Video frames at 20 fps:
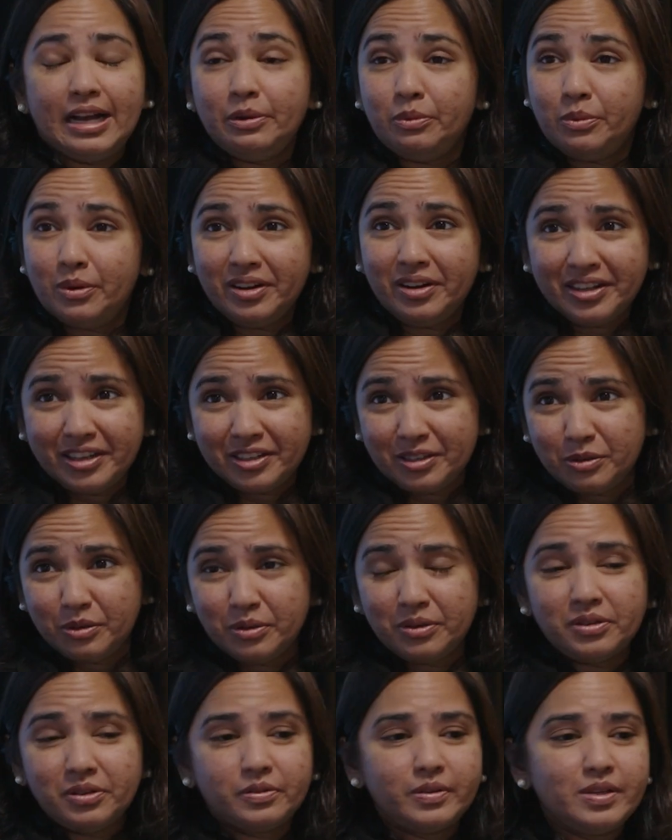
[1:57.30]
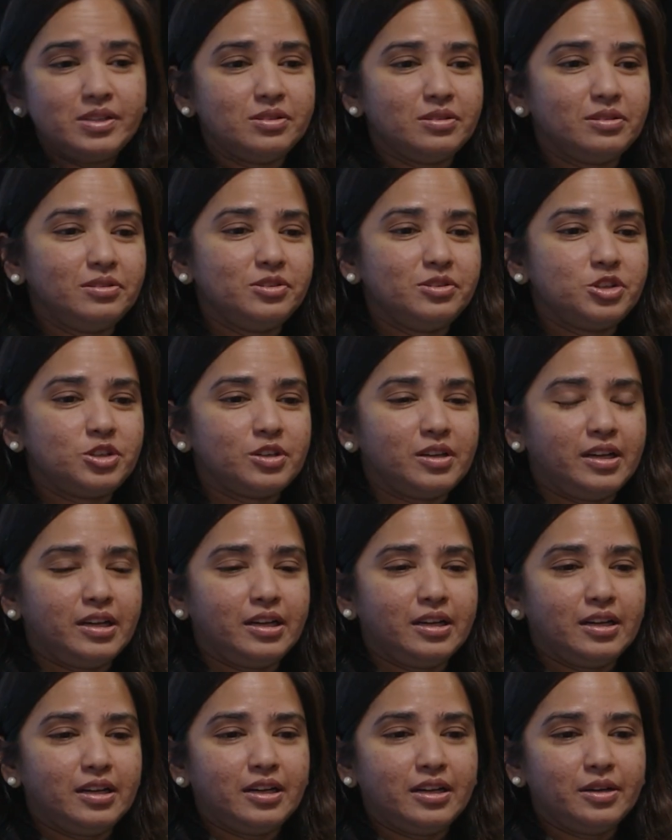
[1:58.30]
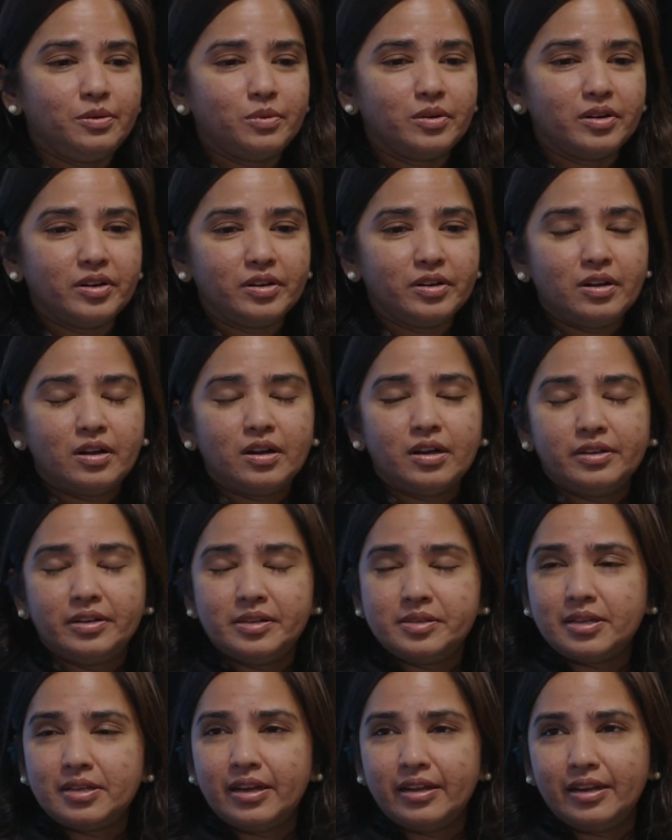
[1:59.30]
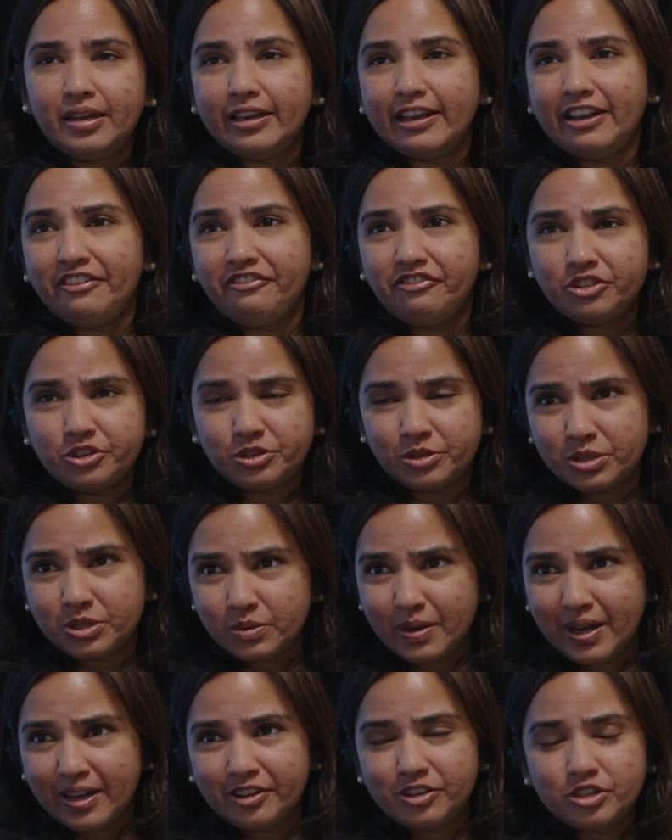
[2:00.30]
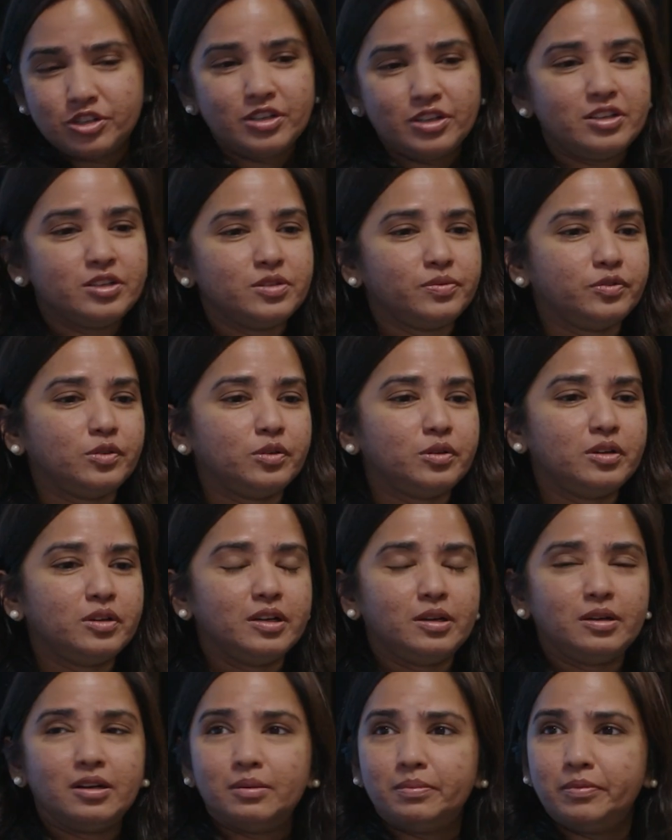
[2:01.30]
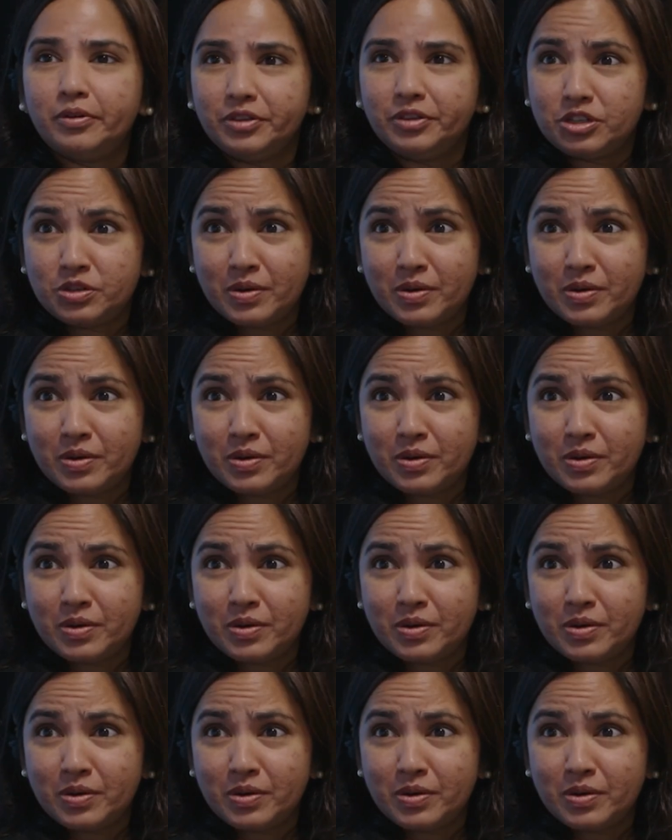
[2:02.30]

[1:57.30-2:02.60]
I work at Google Research, and I work on designing efficient strategies for uh, both the